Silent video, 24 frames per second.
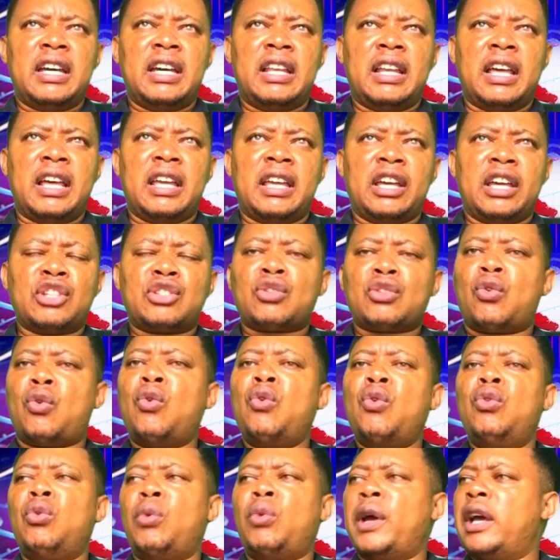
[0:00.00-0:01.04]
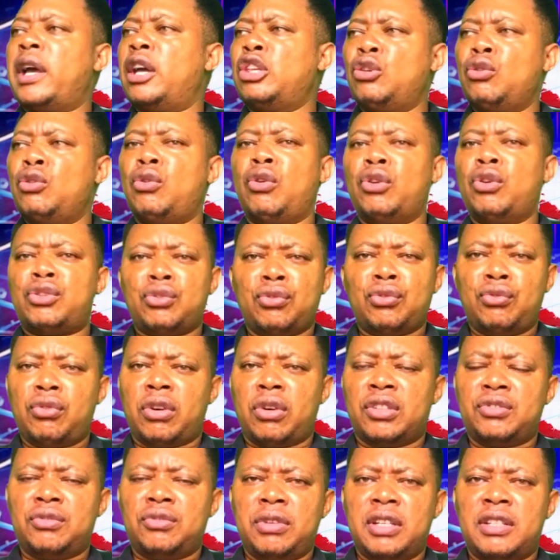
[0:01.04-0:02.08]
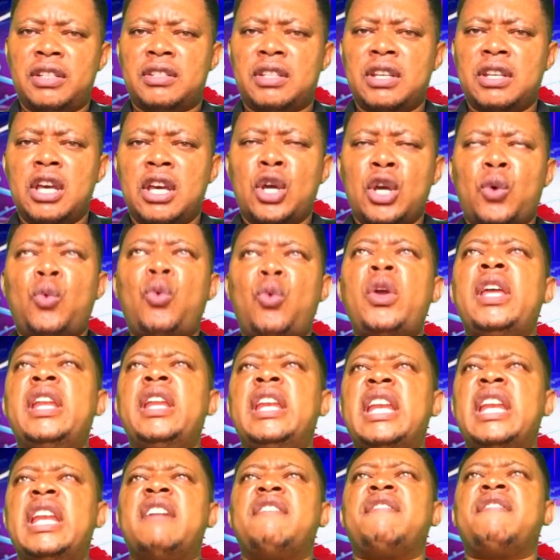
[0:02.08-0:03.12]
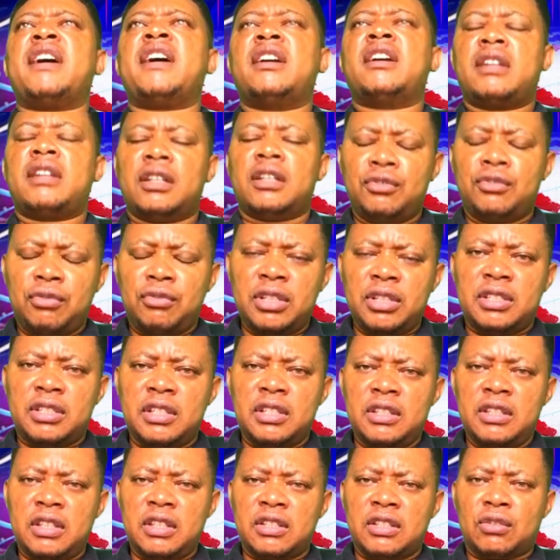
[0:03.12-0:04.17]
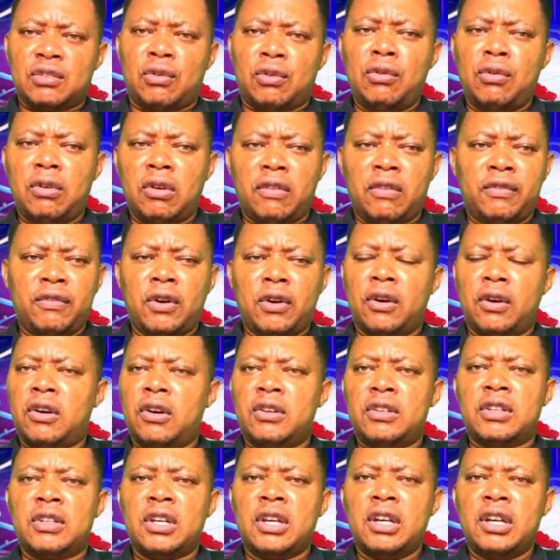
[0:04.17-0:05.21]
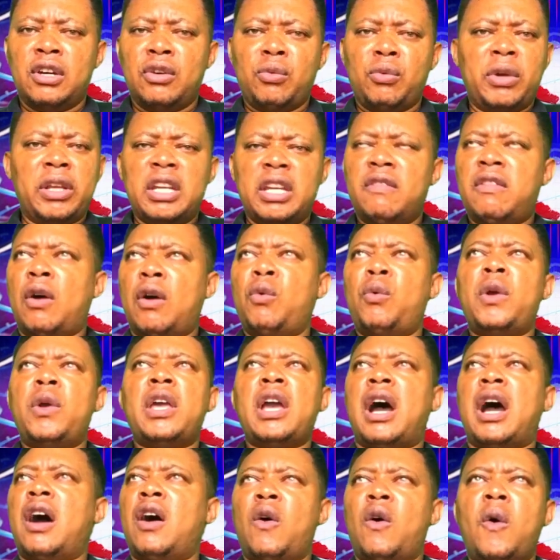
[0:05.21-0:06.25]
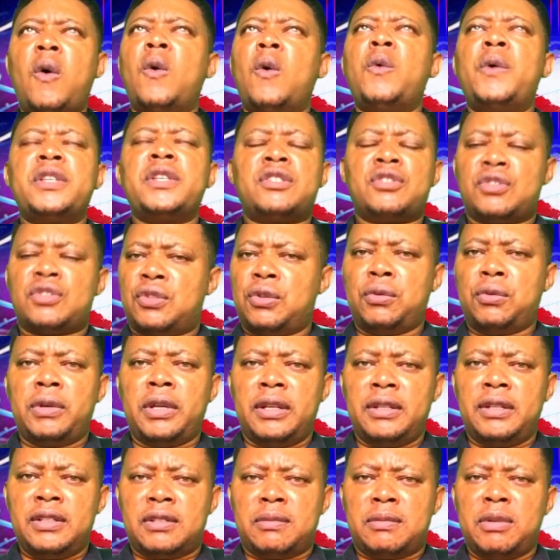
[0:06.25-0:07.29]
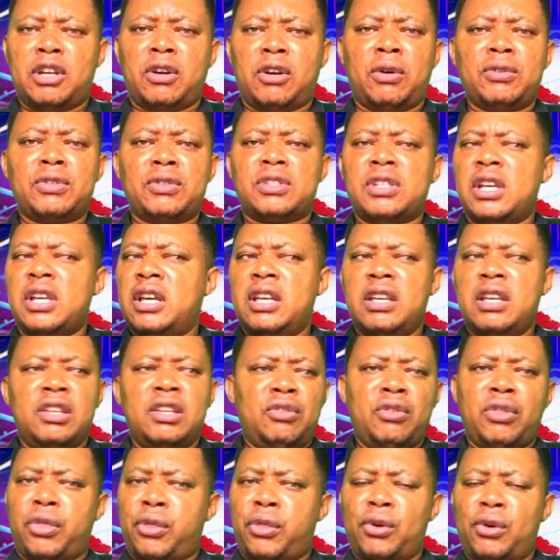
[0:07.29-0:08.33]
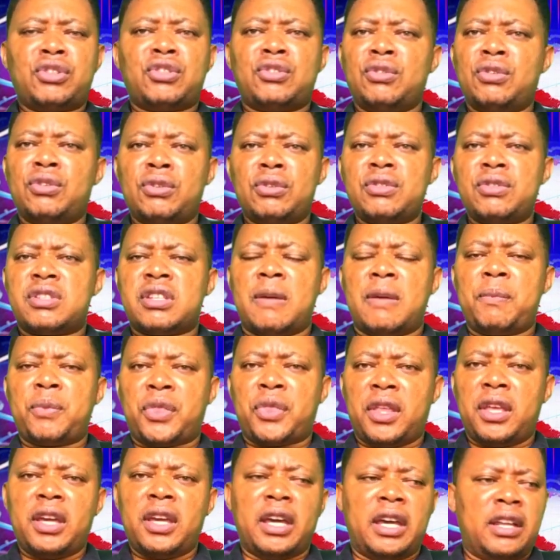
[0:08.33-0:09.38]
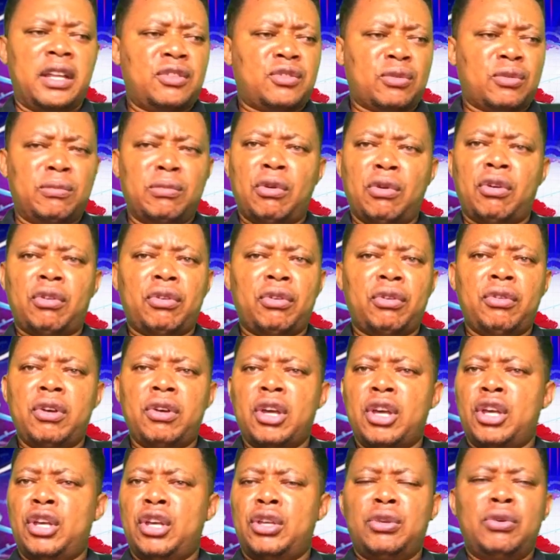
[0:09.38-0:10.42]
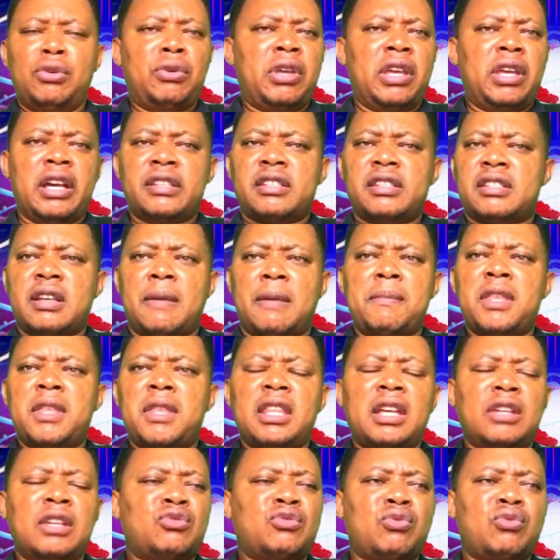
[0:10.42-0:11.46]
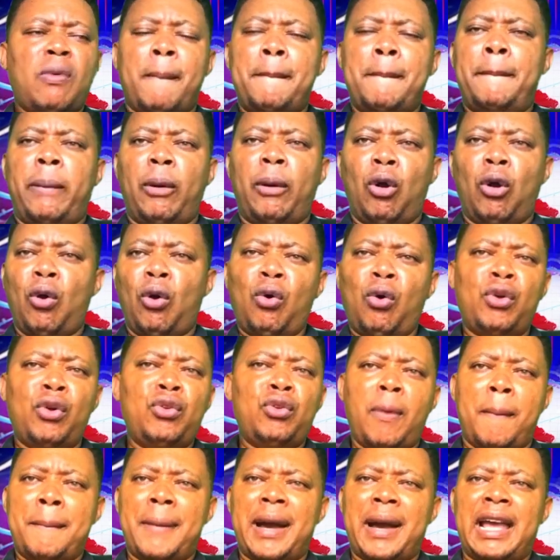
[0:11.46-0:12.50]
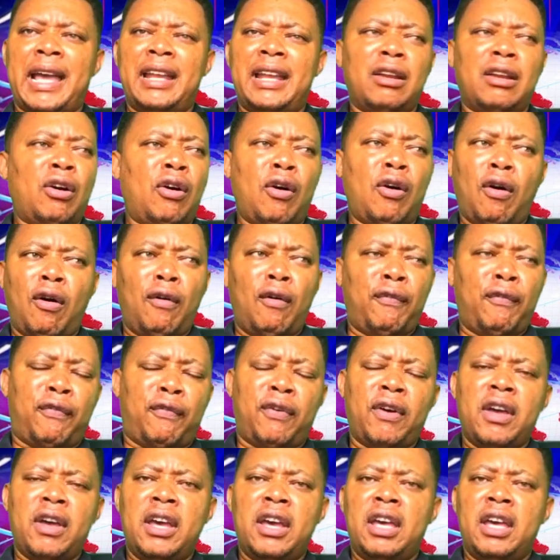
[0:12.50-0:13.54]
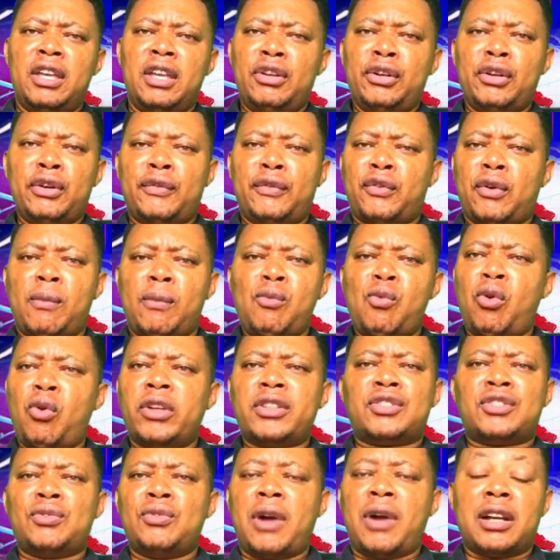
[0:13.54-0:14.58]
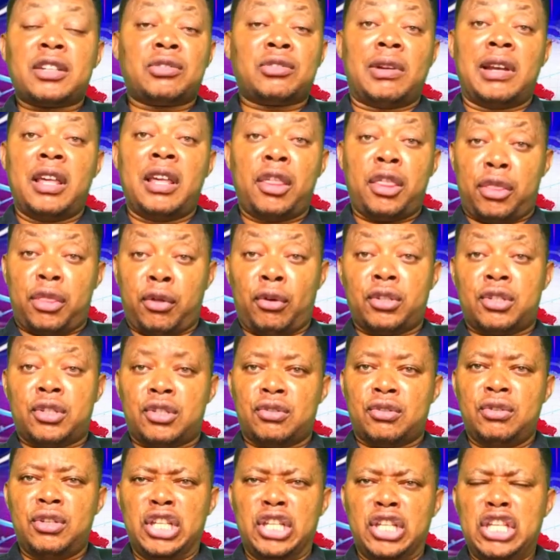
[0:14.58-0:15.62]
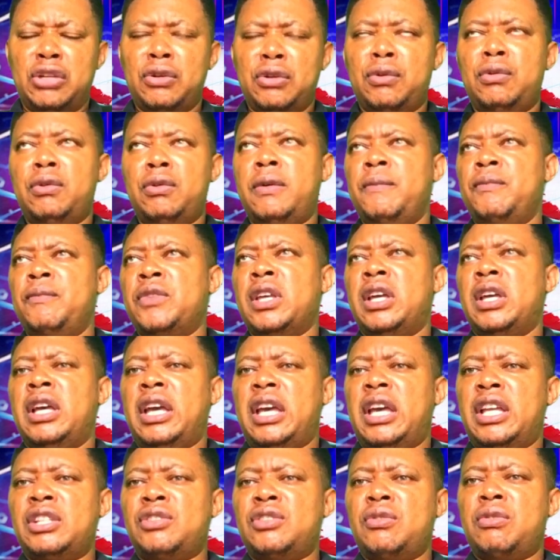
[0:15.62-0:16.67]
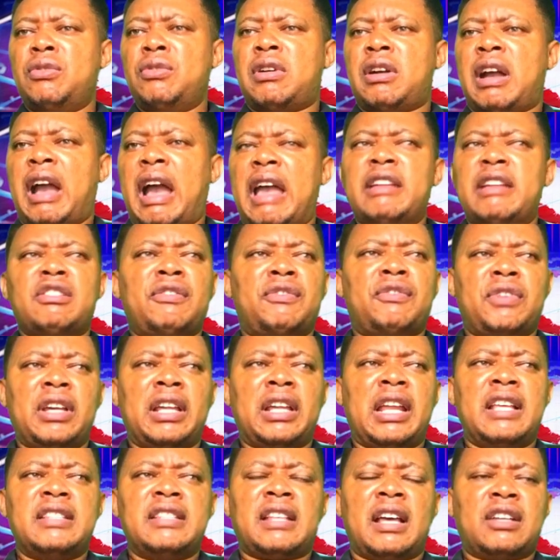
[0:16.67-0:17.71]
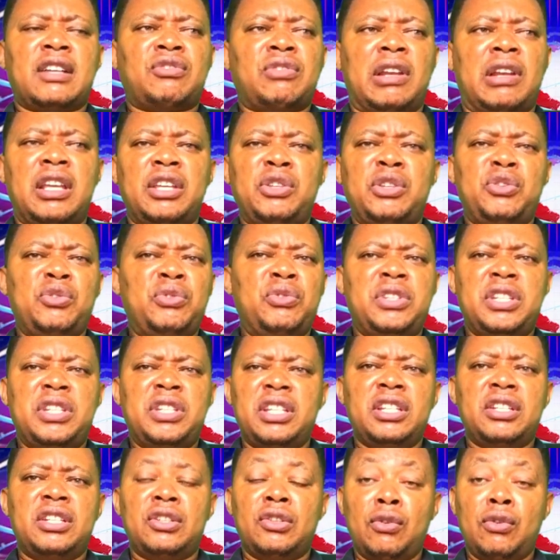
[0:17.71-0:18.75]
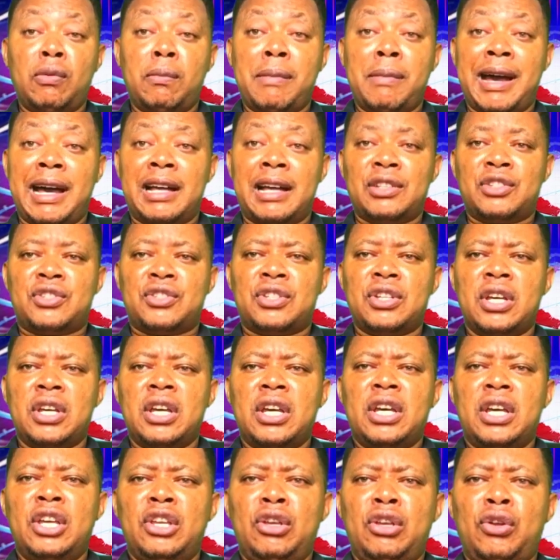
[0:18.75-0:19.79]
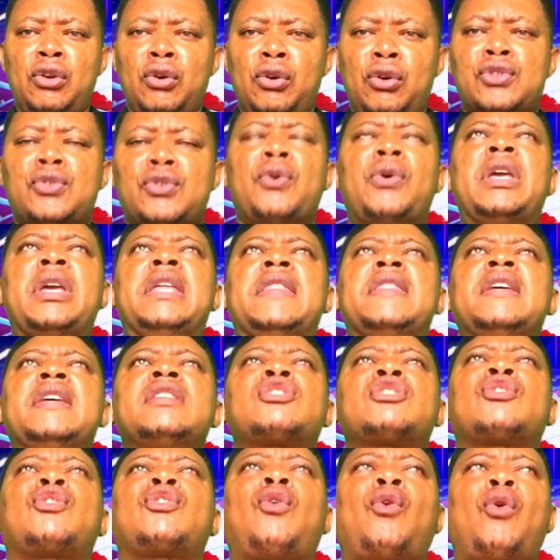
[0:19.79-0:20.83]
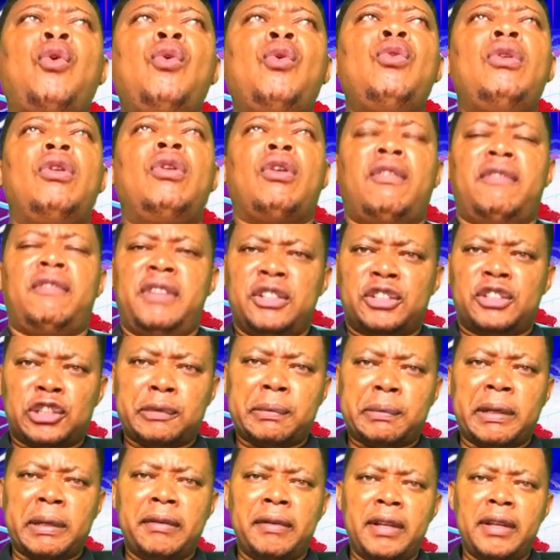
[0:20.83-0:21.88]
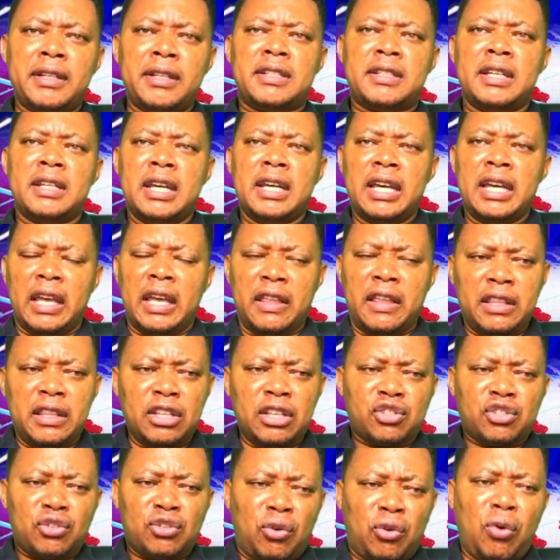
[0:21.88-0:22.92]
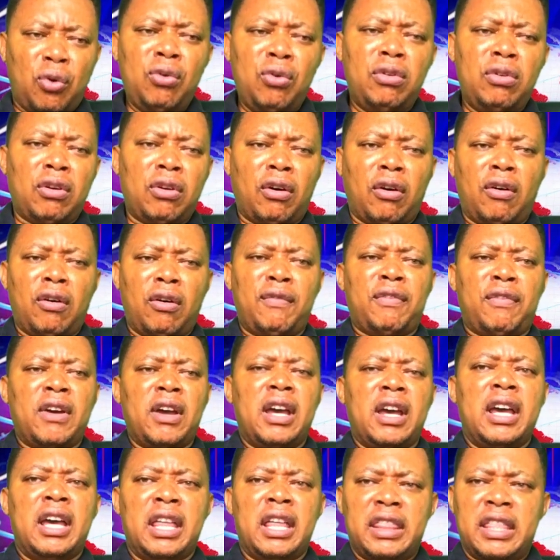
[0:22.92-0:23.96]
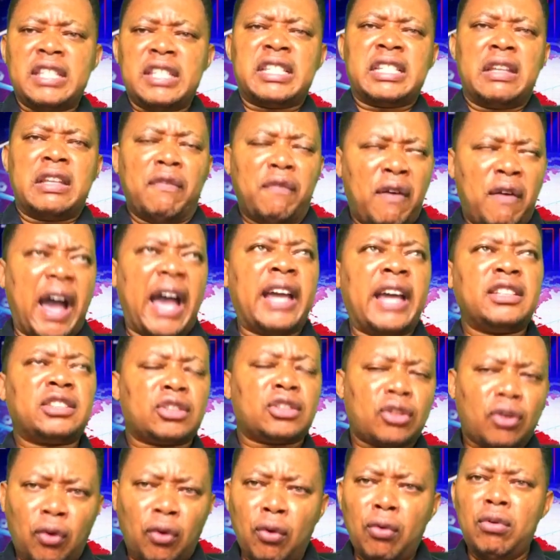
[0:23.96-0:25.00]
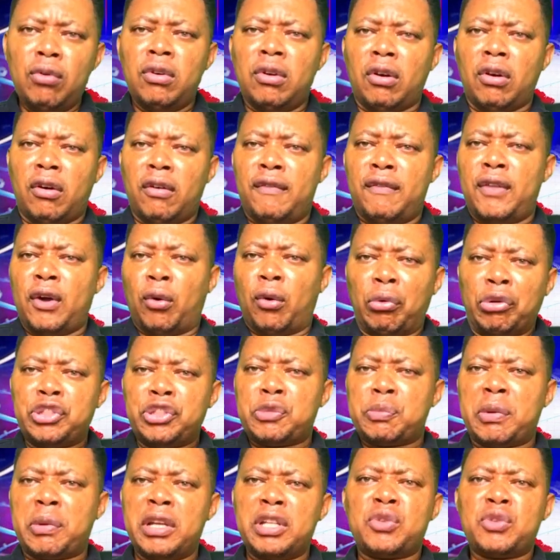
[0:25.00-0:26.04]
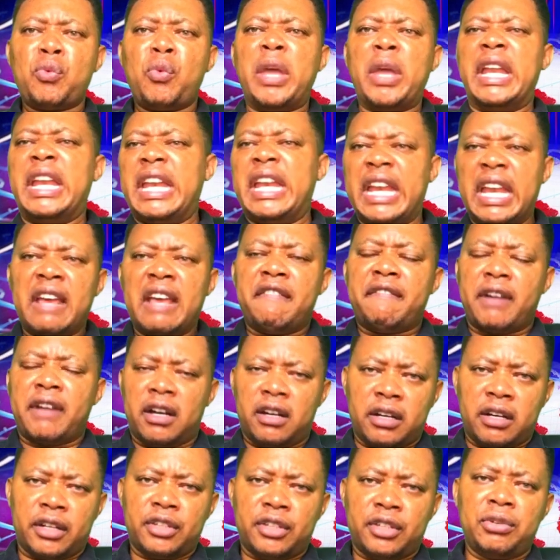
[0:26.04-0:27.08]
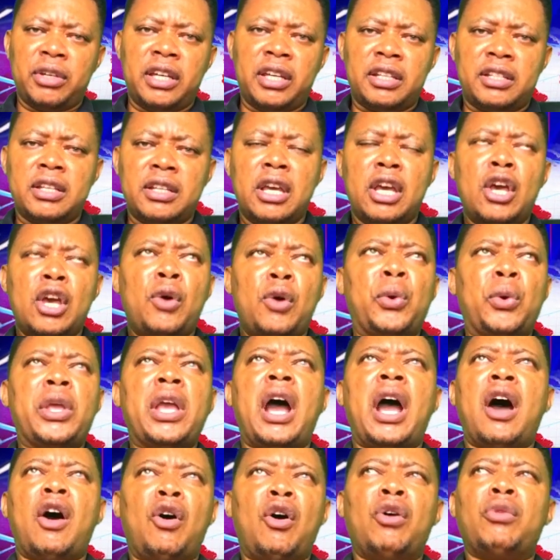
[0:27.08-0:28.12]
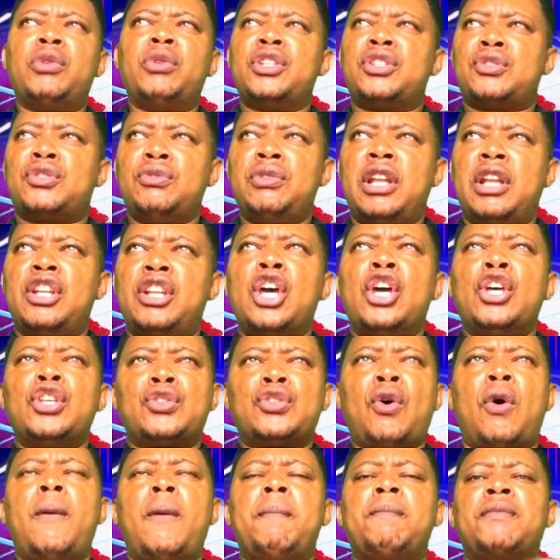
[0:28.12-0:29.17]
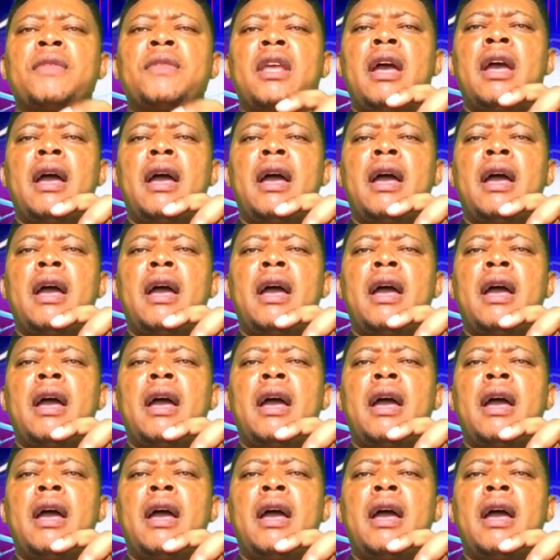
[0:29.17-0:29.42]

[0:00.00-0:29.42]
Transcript: like a school where you go to graduate. We never graduate in the school of God. We are always students, because you thought you know something and tomorrow you hear something that will blow your mind off, you know, from what you actually thought you knew, and you kind of realize actually you didn't know much, you know. So in this school of the Spirit, in the school of this divine school of the Holy Spirit, we never graduate. We are always students. So